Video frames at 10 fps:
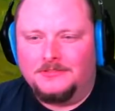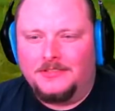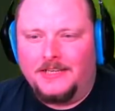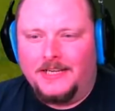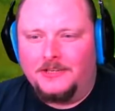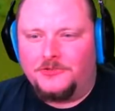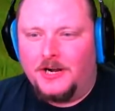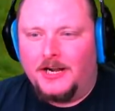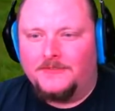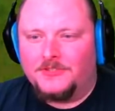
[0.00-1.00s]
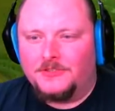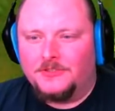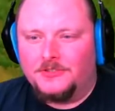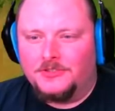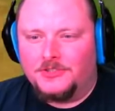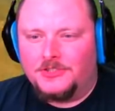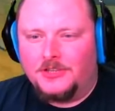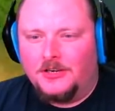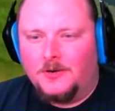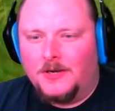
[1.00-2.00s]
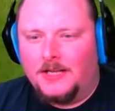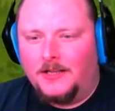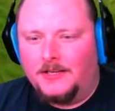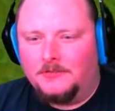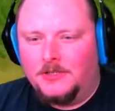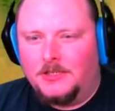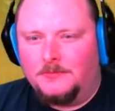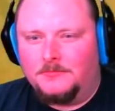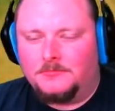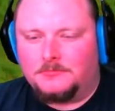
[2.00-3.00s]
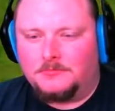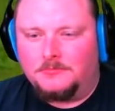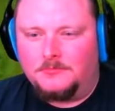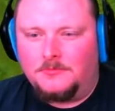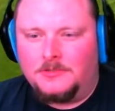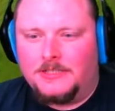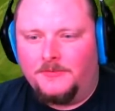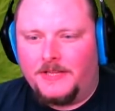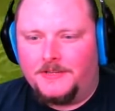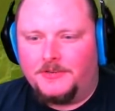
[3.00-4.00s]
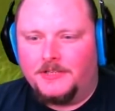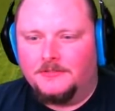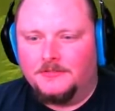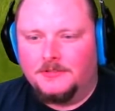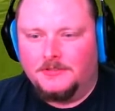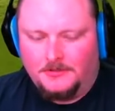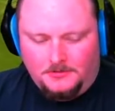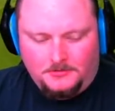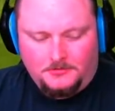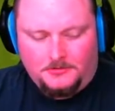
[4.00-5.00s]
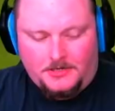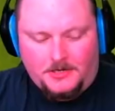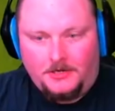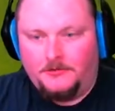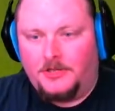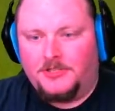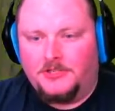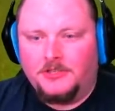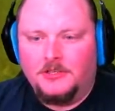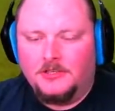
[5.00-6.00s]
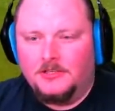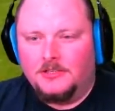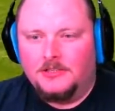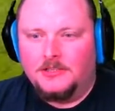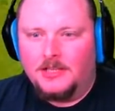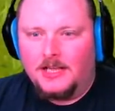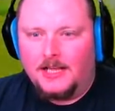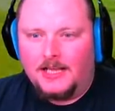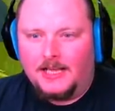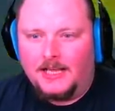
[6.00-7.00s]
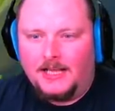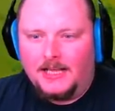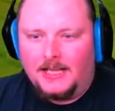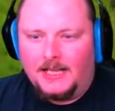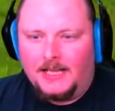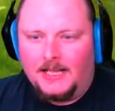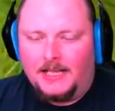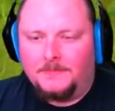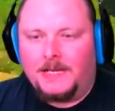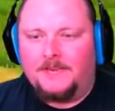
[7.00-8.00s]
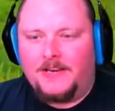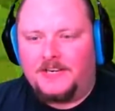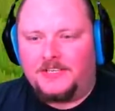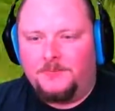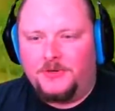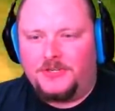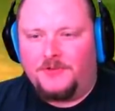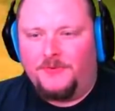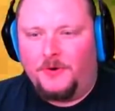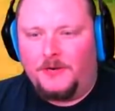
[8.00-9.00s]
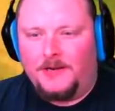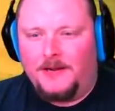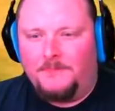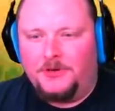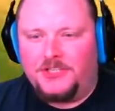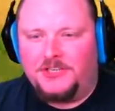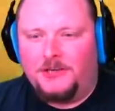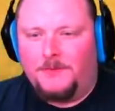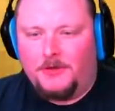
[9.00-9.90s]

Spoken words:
It drives so well. And, oh, watch out for that tree. And thrusters. Ah, I'm not even actually pushing forward. I'm not pushing W.